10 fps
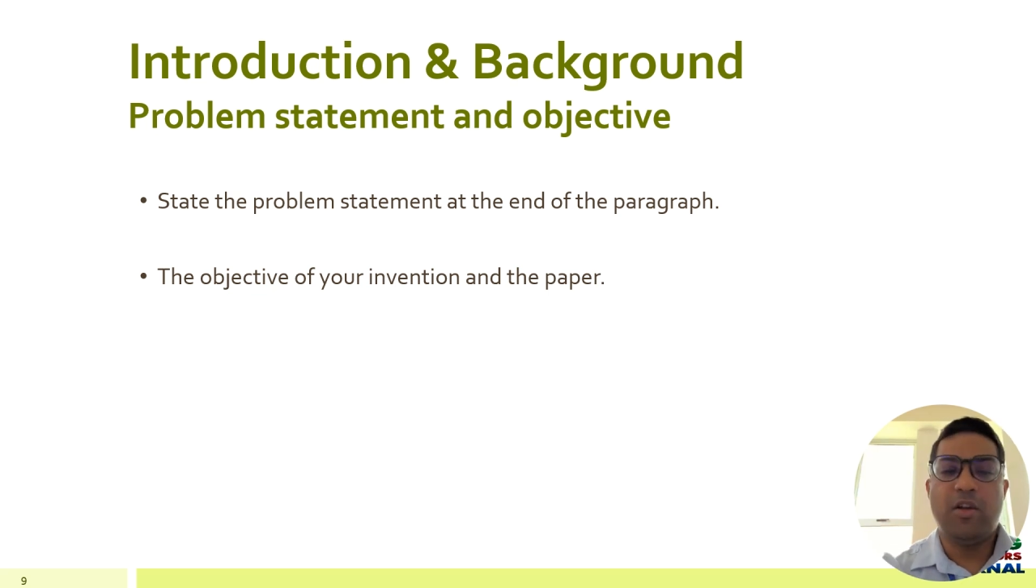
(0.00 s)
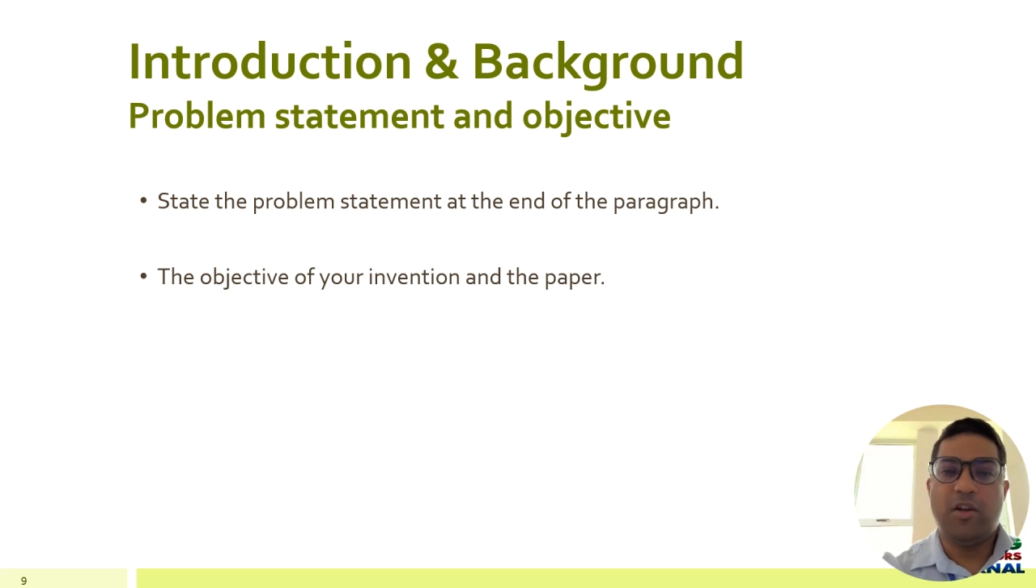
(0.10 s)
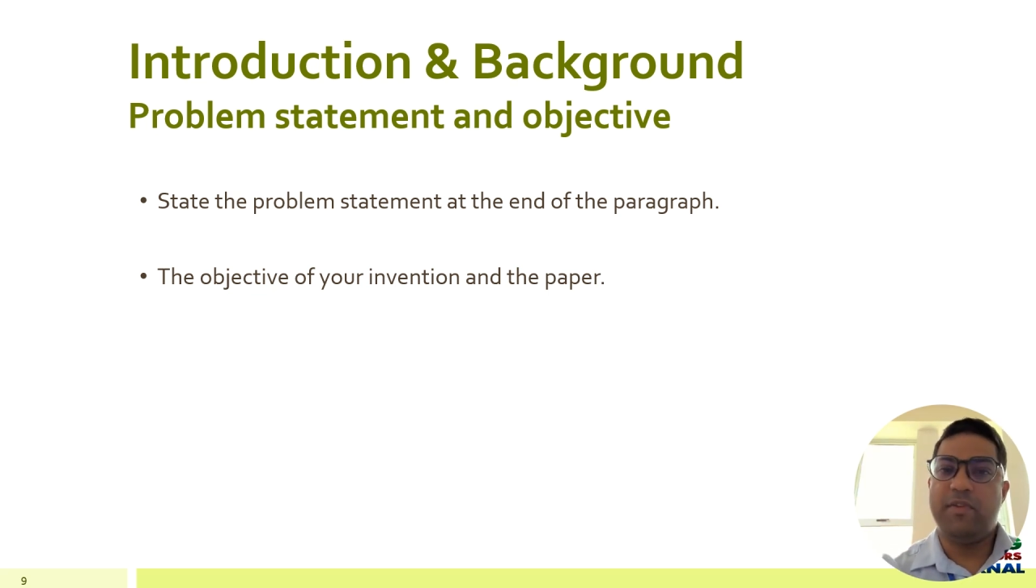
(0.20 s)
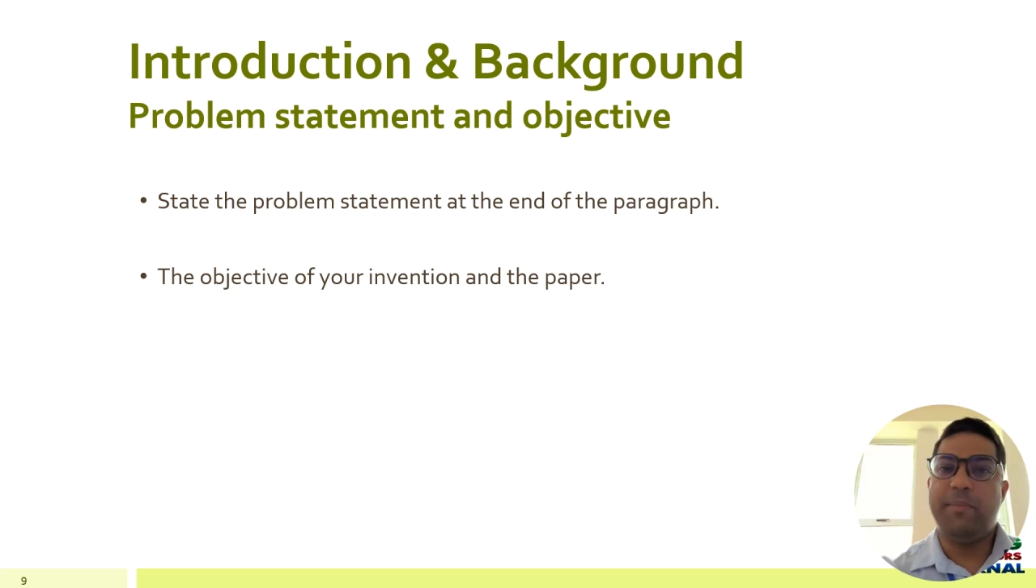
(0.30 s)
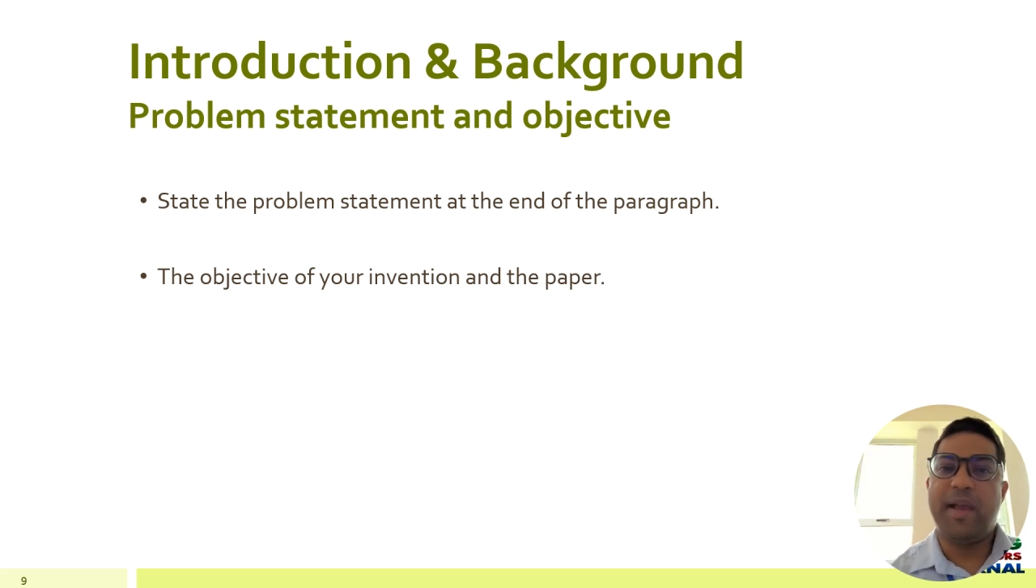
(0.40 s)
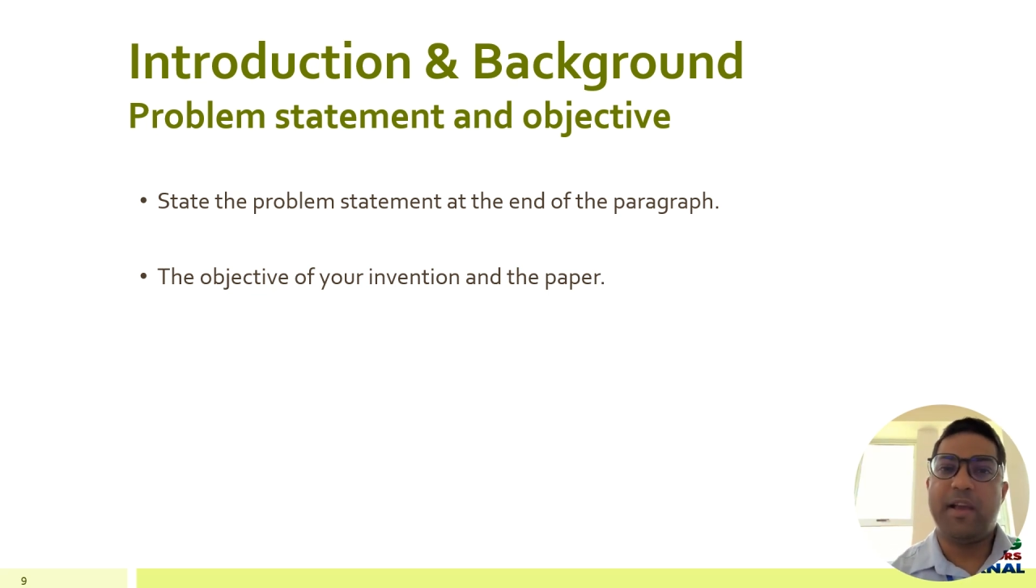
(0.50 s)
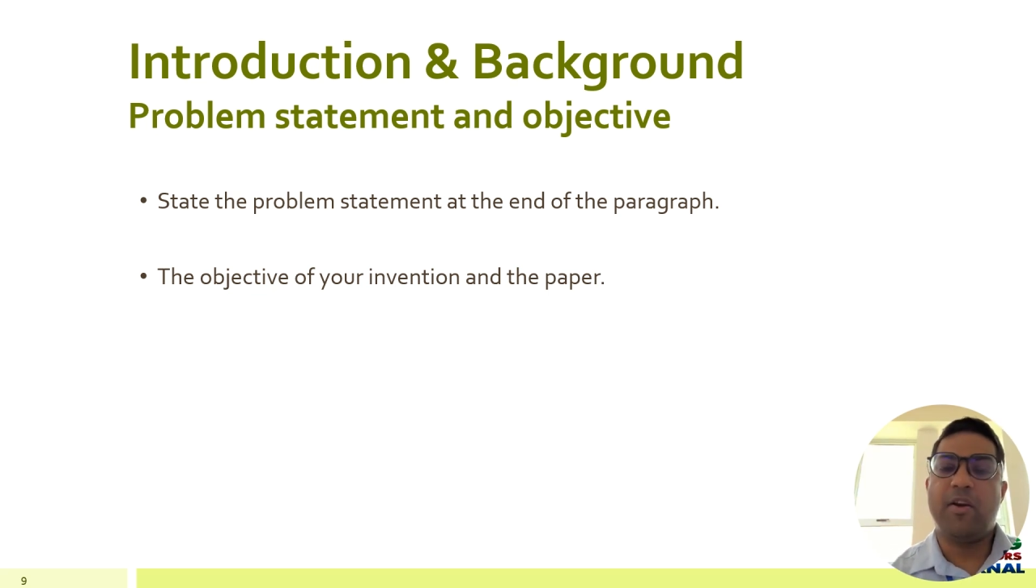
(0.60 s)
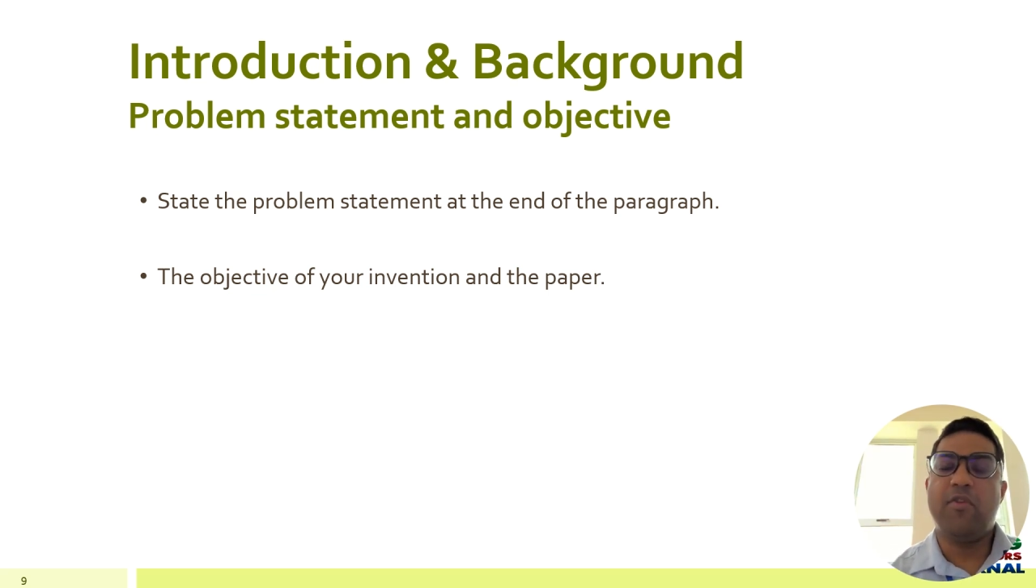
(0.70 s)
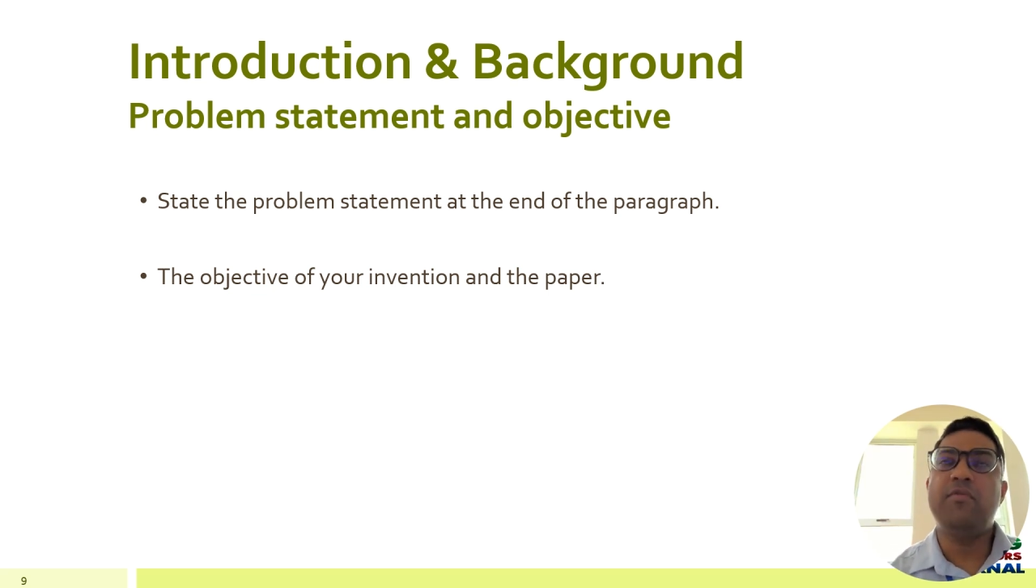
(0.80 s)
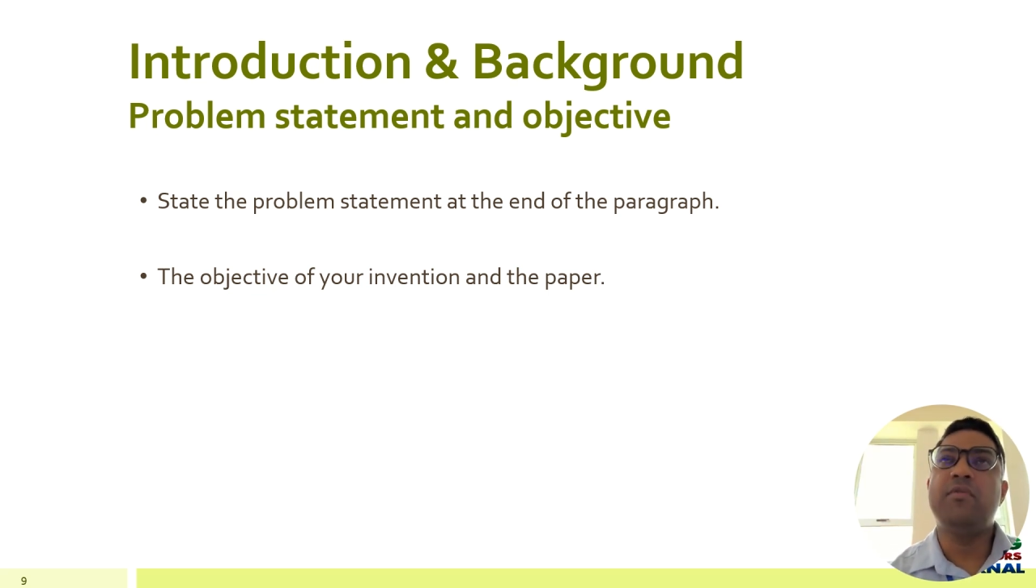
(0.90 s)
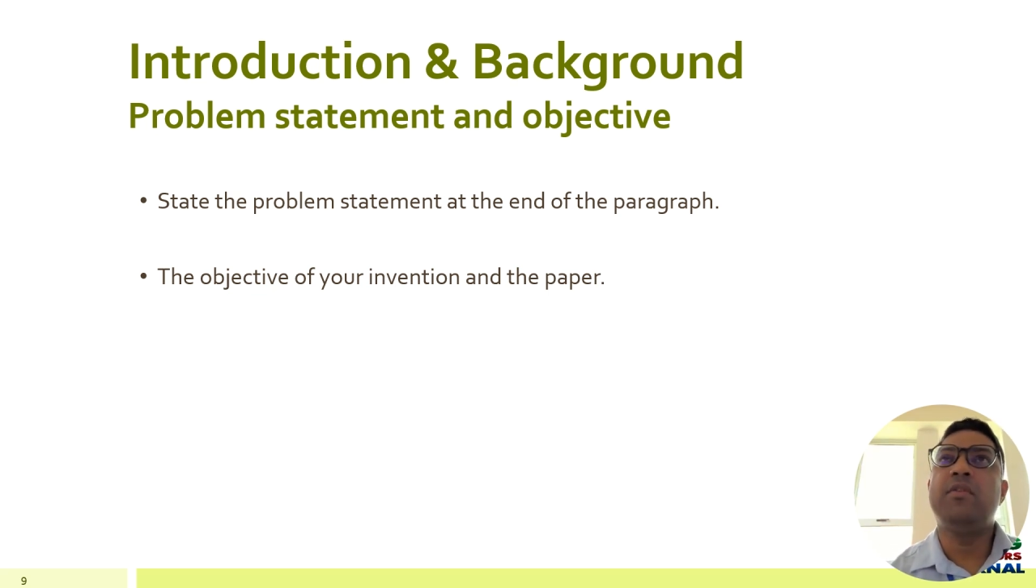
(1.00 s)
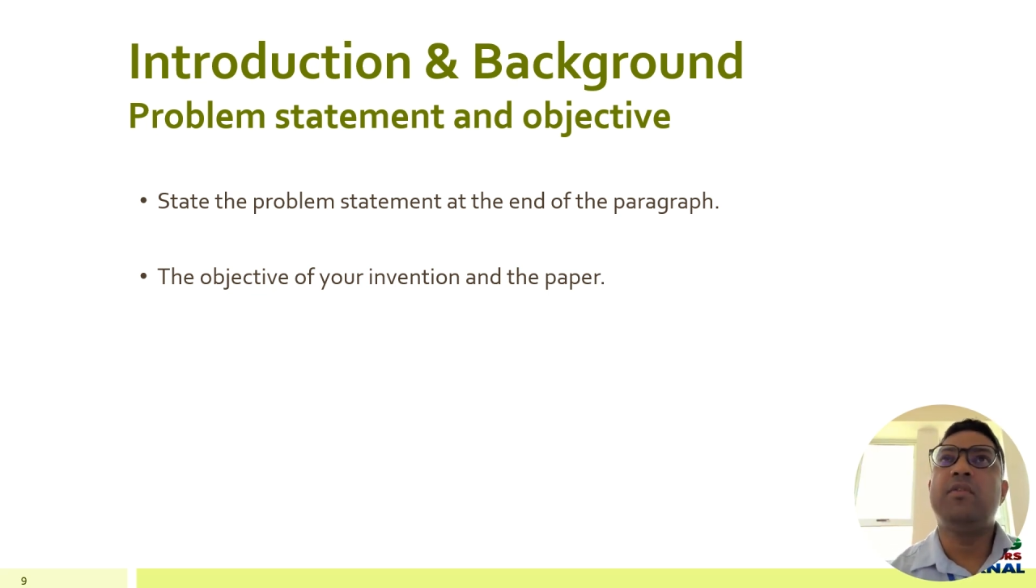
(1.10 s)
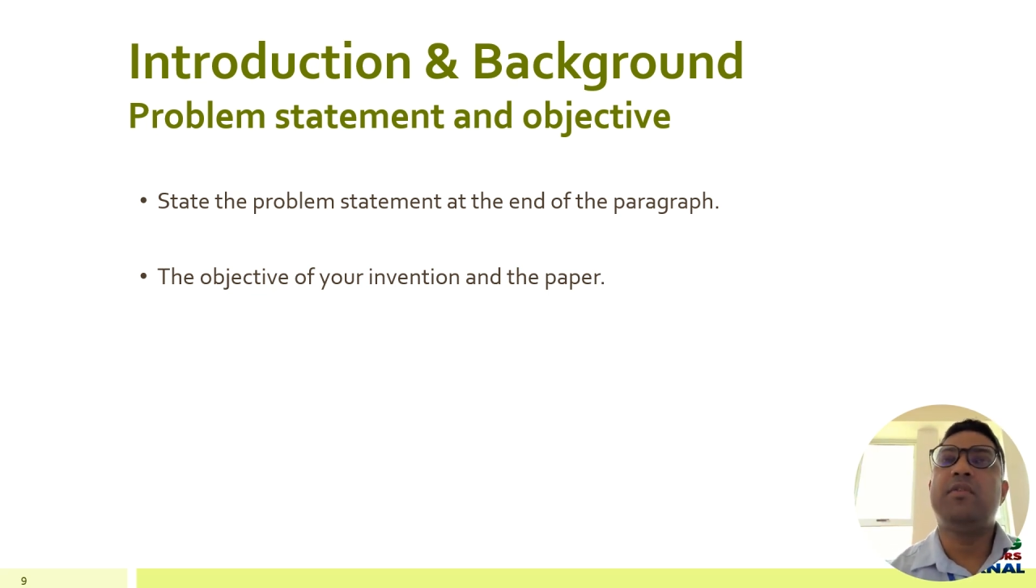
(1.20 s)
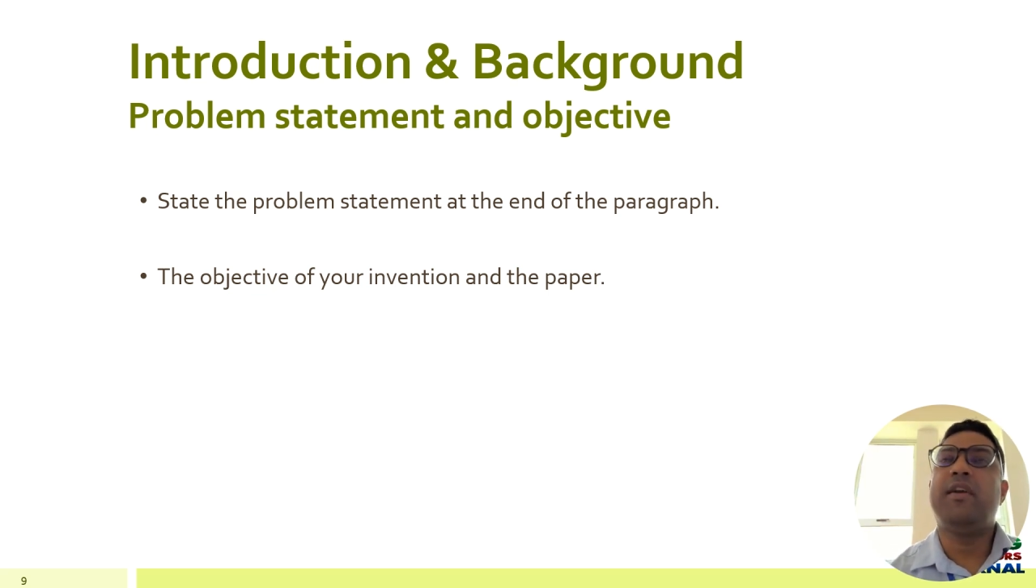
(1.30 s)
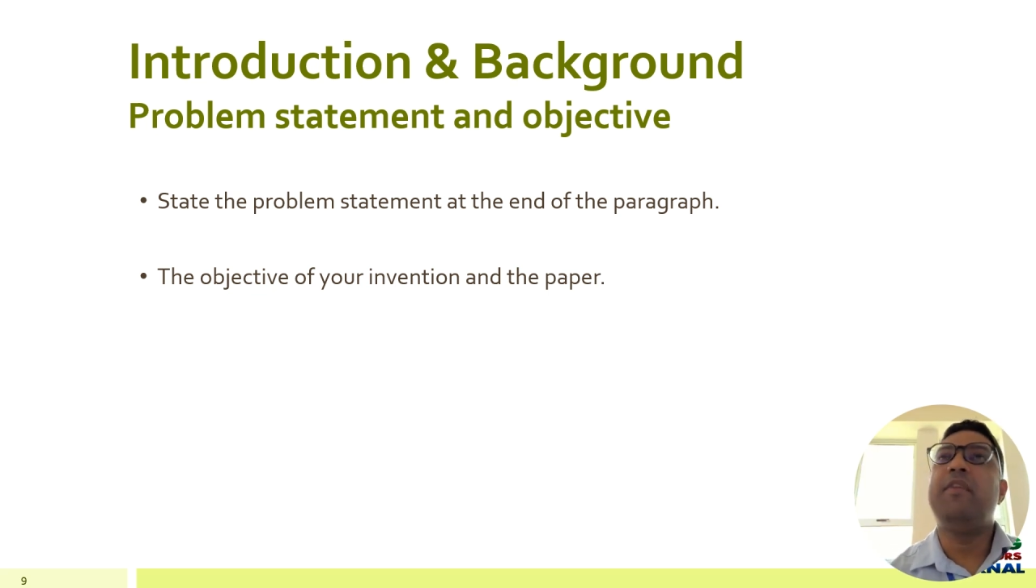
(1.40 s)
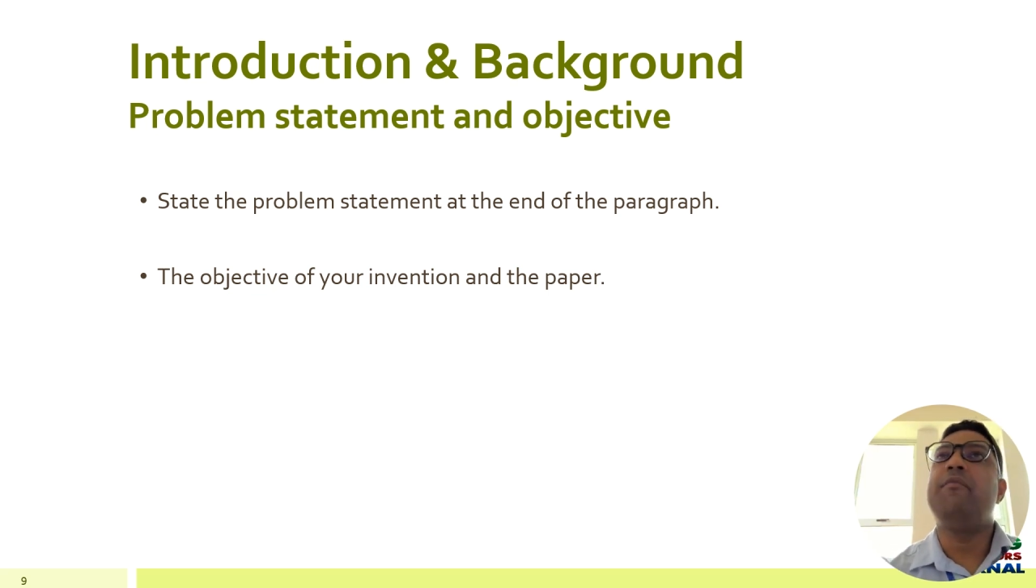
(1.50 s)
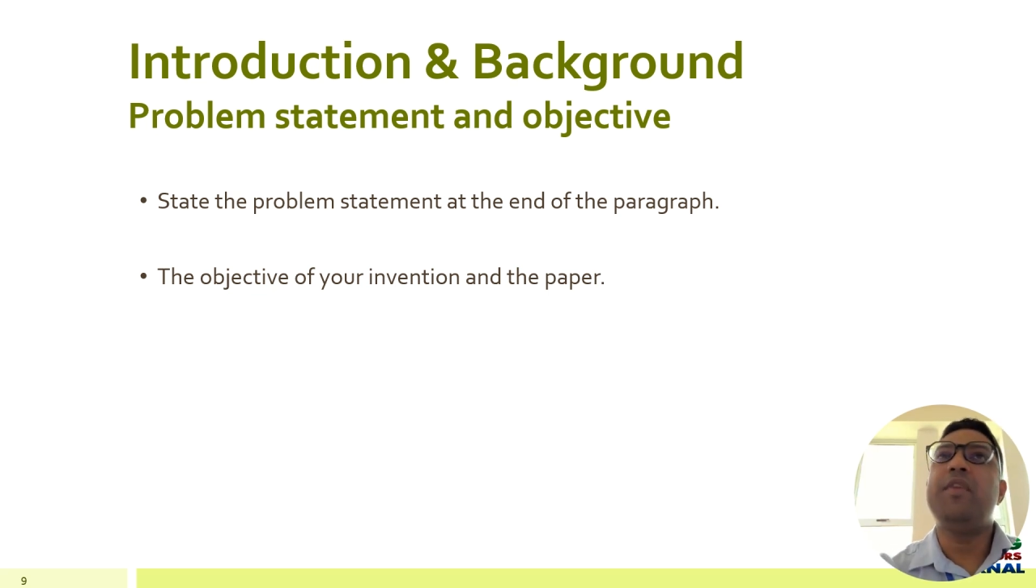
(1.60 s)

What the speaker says: of the background, right?